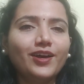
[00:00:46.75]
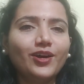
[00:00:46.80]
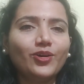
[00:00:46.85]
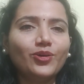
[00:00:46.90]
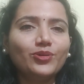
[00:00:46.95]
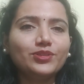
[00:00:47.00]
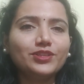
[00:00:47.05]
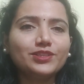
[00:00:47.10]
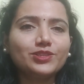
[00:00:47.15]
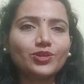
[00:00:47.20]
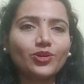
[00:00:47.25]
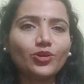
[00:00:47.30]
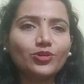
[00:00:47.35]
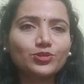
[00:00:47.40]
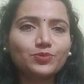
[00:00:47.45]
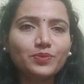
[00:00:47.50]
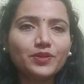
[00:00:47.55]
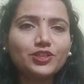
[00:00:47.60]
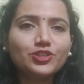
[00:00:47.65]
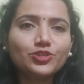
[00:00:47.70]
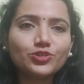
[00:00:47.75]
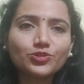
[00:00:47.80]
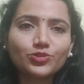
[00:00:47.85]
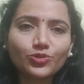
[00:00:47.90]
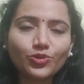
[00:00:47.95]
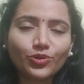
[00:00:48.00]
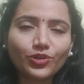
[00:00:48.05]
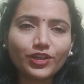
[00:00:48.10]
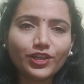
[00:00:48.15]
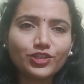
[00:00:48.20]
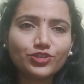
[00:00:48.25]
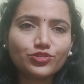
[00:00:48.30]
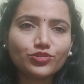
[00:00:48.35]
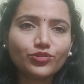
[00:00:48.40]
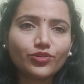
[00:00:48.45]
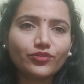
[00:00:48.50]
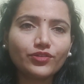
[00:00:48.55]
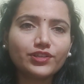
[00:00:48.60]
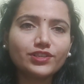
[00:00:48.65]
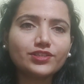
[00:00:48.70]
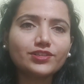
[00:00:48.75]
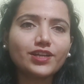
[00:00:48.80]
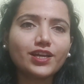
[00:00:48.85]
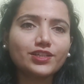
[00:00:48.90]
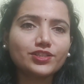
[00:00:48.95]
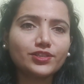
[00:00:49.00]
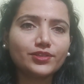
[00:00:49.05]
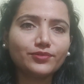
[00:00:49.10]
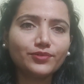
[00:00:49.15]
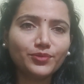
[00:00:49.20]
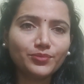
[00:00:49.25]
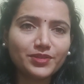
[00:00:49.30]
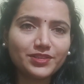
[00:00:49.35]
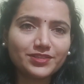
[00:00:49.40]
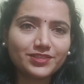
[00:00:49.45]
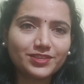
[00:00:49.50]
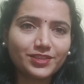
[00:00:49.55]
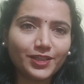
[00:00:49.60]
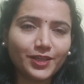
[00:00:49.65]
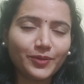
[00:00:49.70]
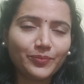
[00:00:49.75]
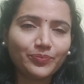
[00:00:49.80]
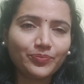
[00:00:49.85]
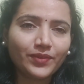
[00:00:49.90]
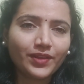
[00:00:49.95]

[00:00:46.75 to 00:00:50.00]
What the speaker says: on this auspicious occasion of International Women's Day.